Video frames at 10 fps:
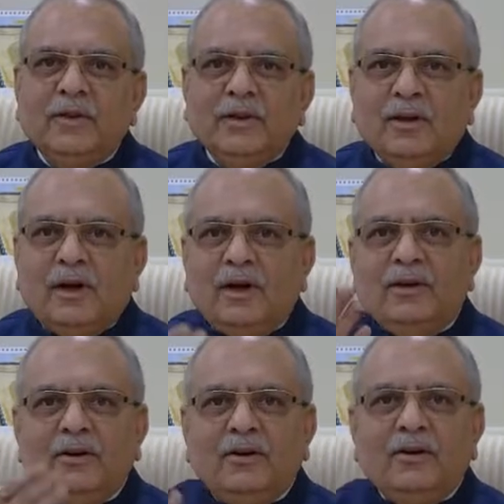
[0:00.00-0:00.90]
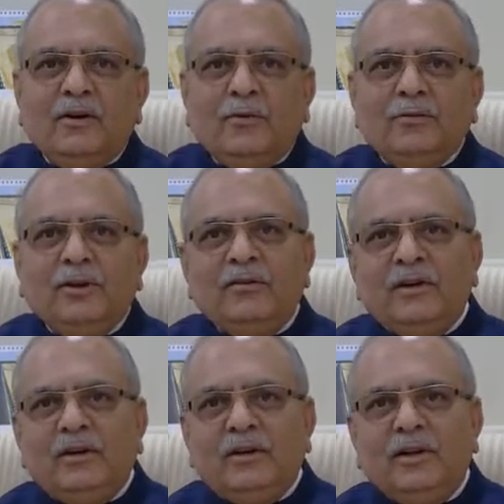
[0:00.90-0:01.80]
And
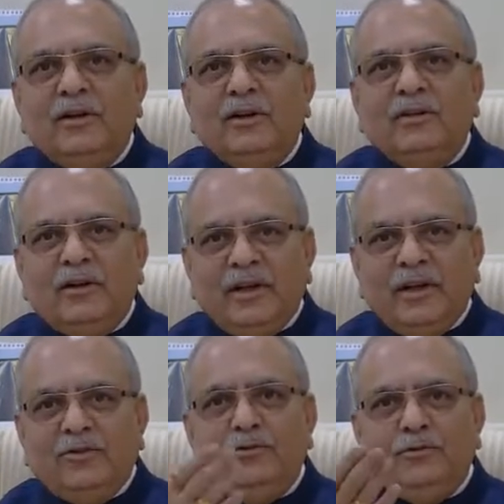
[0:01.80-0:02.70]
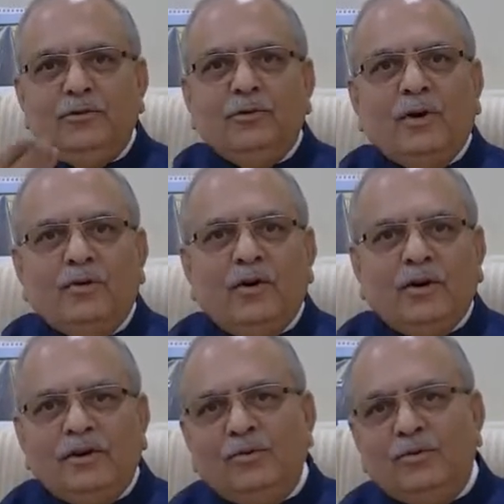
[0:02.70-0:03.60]
obviously, till the days you have got
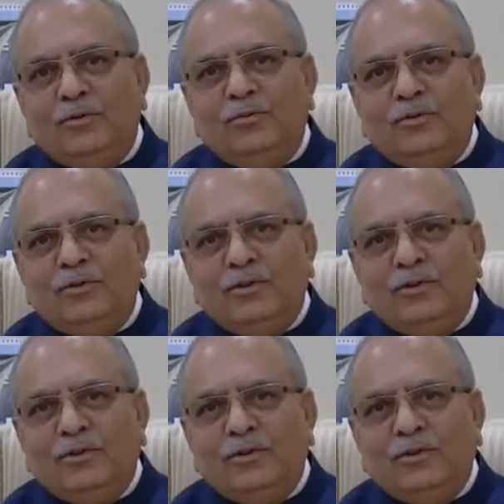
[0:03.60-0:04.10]
into the